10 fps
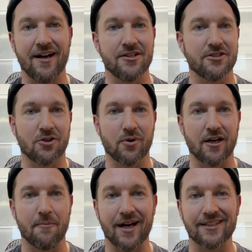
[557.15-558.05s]
Just a quick
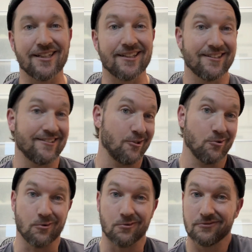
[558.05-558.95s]
unboxing. I think they're
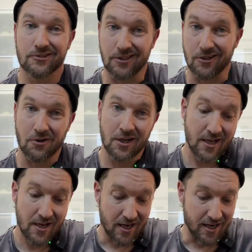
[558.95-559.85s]
cool. So
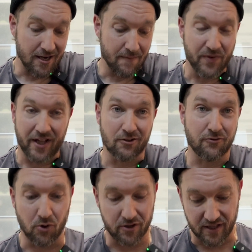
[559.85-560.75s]
I look
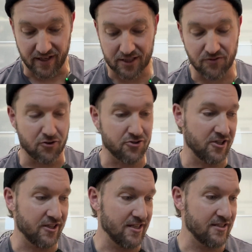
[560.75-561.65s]
forward to the next version
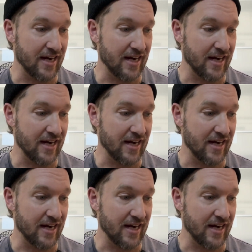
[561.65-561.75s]
of these.